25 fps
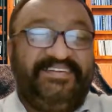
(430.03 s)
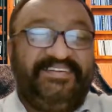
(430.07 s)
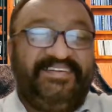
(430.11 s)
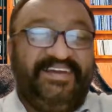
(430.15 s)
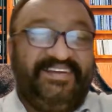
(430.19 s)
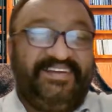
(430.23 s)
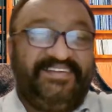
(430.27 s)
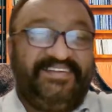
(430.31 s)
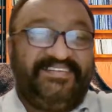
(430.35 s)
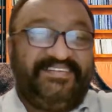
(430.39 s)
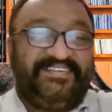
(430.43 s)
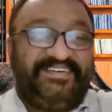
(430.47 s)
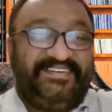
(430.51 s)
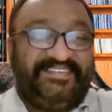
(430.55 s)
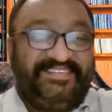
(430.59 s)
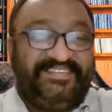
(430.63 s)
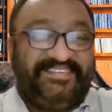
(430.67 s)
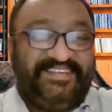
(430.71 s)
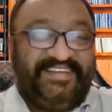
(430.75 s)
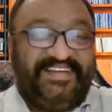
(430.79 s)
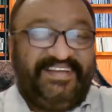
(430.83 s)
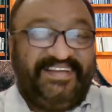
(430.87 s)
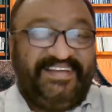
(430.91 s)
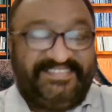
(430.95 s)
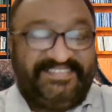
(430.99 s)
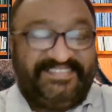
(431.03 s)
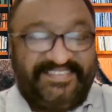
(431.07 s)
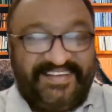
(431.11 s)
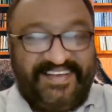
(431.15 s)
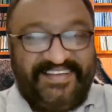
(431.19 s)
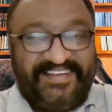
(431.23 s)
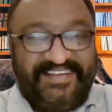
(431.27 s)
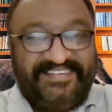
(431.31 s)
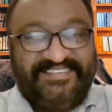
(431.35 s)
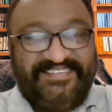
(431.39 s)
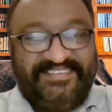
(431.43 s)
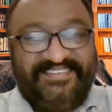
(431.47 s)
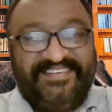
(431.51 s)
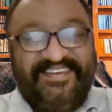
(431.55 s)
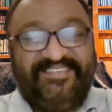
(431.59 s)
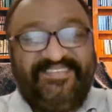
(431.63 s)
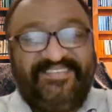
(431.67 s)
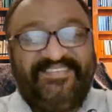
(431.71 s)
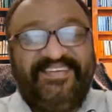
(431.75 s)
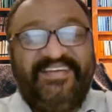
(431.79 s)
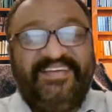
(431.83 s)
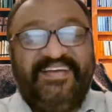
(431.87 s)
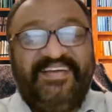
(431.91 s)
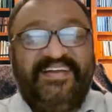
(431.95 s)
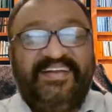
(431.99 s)
doctors, sorry, you
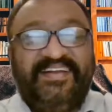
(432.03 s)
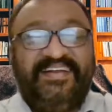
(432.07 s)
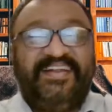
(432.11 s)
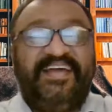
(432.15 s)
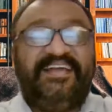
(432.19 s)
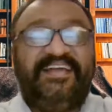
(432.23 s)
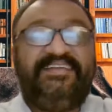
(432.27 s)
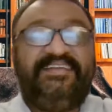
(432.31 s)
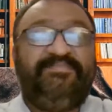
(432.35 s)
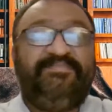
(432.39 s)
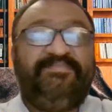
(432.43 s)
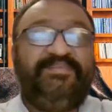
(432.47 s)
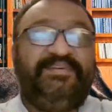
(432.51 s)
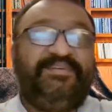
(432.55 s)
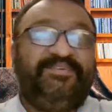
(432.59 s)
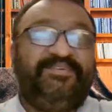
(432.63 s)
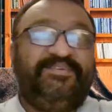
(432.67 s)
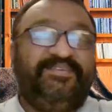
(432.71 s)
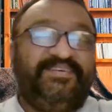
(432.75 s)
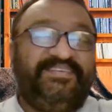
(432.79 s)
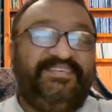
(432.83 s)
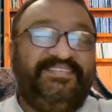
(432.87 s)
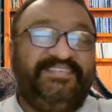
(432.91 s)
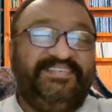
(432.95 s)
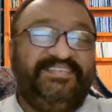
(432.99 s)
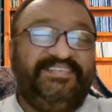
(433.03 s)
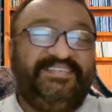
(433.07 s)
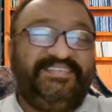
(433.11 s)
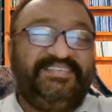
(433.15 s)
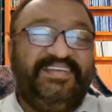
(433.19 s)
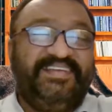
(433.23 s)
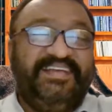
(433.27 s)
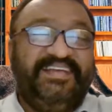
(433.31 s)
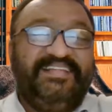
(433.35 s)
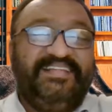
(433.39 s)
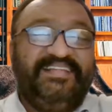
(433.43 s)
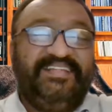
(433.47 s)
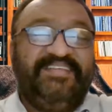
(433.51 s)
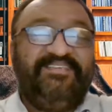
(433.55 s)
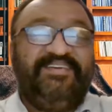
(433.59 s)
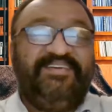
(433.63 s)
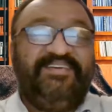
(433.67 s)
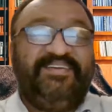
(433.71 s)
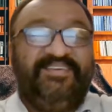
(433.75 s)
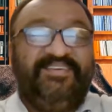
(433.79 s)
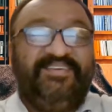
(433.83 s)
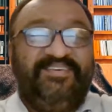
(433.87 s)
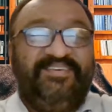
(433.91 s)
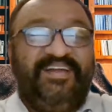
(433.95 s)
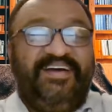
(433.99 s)
have nightmare questions. They
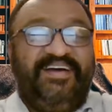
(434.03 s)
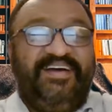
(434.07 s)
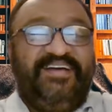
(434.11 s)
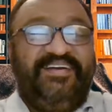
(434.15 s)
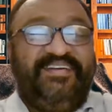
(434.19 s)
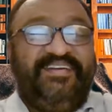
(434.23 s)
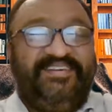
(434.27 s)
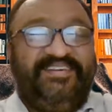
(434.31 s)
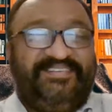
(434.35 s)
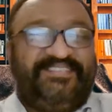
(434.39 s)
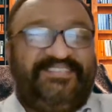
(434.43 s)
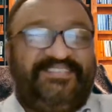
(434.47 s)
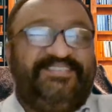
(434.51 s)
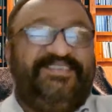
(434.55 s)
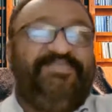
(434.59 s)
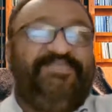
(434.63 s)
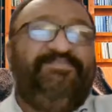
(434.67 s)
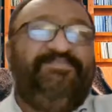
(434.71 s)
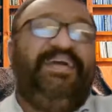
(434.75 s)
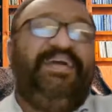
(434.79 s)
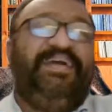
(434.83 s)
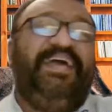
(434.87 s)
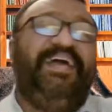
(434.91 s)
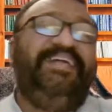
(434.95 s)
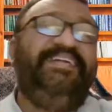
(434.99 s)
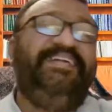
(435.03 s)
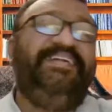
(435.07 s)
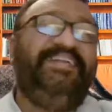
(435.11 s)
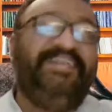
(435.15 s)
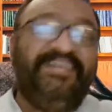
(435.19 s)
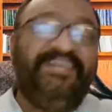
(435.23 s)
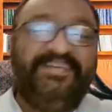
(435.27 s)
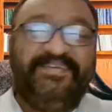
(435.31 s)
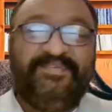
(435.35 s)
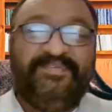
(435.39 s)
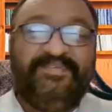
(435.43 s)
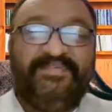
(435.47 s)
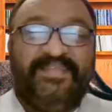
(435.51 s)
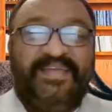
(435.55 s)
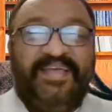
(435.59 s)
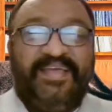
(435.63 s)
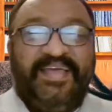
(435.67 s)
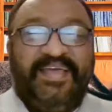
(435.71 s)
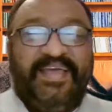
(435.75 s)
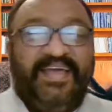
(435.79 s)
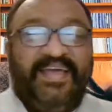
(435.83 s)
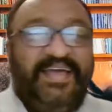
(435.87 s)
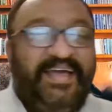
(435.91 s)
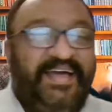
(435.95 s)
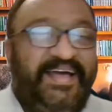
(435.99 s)
were no longer so bad.
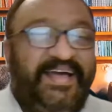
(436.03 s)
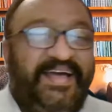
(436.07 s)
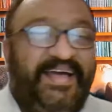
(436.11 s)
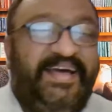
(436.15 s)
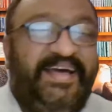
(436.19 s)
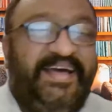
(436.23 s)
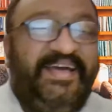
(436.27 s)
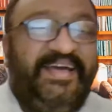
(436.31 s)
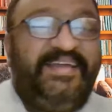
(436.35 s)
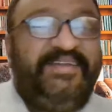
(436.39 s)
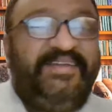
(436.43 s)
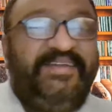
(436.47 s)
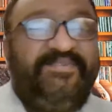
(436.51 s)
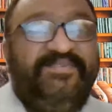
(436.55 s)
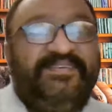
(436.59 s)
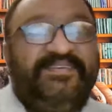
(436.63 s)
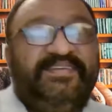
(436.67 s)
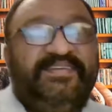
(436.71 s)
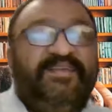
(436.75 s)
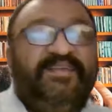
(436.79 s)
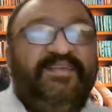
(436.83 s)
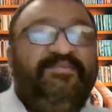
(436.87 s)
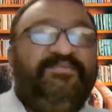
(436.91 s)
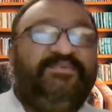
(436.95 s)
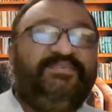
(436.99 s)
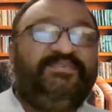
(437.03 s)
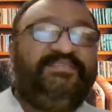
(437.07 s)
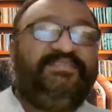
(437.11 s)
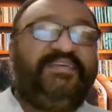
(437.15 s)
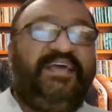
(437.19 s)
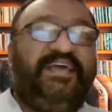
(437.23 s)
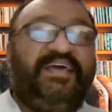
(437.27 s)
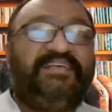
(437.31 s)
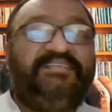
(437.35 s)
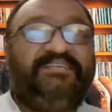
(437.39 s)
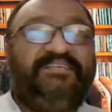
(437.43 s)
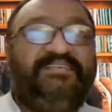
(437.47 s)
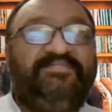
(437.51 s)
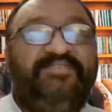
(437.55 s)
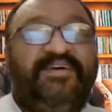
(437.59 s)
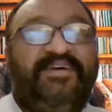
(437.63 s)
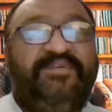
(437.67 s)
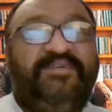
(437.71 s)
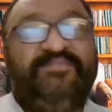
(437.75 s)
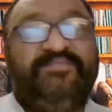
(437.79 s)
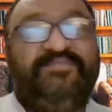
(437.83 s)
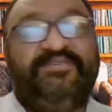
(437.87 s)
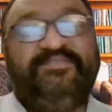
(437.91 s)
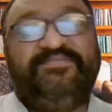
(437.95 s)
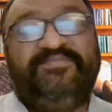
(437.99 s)
It was almost as if
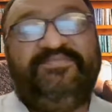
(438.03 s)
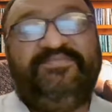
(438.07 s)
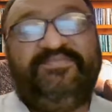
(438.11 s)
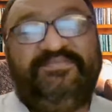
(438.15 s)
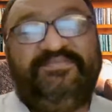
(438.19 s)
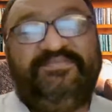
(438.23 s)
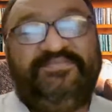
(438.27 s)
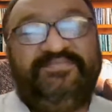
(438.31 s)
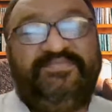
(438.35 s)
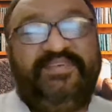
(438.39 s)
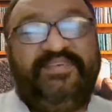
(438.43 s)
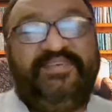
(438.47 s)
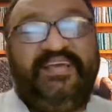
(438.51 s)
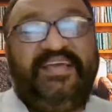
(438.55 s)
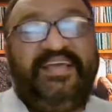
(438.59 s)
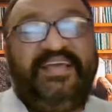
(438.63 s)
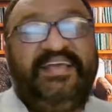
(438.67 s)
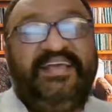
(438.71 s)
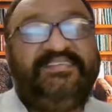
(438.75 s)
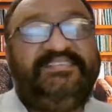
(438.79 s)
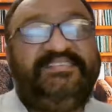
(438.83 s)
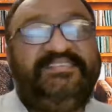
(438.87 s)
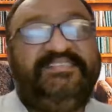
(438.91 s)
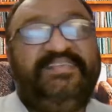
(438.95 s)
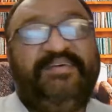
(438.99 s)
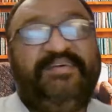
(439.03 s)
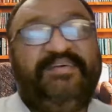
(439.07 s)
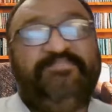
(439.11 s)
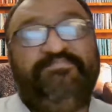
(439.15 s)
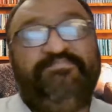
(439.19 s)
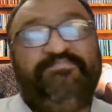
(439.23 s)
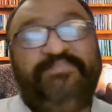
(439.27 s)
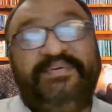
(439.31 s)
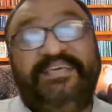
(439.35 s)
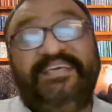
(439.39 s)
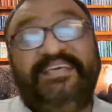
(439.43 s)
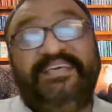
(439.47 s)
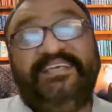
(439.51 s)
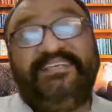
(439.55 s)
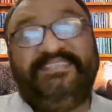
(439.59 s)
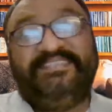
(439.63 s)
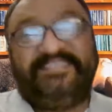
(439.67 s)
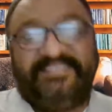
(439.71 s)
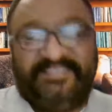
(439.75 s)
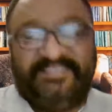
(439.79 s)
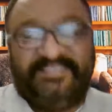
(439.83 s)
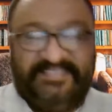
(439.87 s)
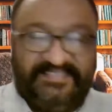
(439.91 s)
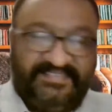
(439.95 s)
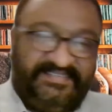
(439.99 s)
I would face the
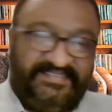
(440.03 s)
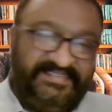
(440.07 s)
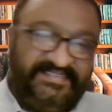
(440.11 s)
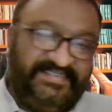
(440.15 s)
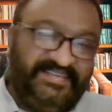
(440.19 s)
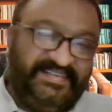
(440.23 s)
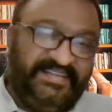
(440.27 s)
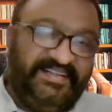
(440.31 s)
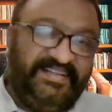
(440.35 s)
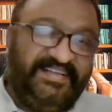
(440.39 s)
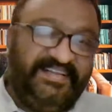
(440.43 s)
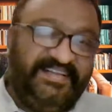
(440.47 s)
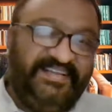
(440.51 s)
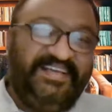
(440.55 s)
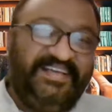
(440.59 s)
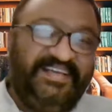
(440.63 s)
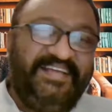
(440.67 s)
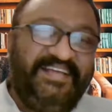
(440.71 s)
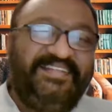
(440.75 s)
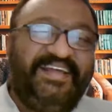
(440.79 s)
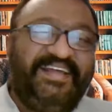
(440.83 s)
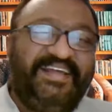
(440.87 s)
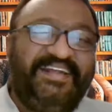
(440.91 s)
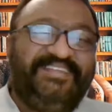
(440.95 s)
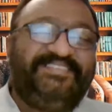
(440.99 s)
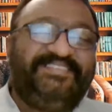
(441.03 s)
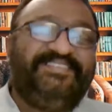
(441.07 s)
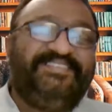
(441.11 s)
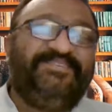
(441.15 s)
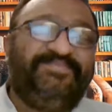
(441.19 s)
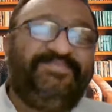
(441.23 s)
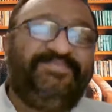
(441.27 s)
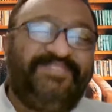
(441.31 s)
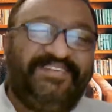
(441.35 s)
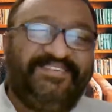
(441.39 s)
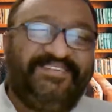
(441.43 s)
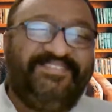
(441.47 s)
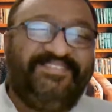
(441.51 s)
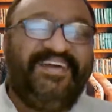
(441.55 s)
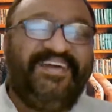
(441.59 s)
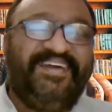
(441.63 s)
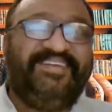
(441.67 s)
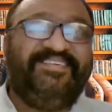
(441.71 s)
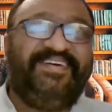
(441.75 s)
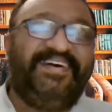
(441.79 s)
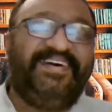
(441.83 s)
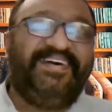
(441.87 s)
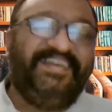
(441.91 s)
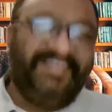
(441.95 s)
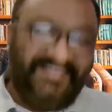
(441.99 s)
beast. Okay? That's your
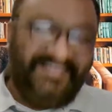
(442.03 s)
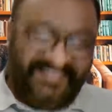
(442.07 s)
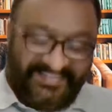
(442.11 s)
pre-viva.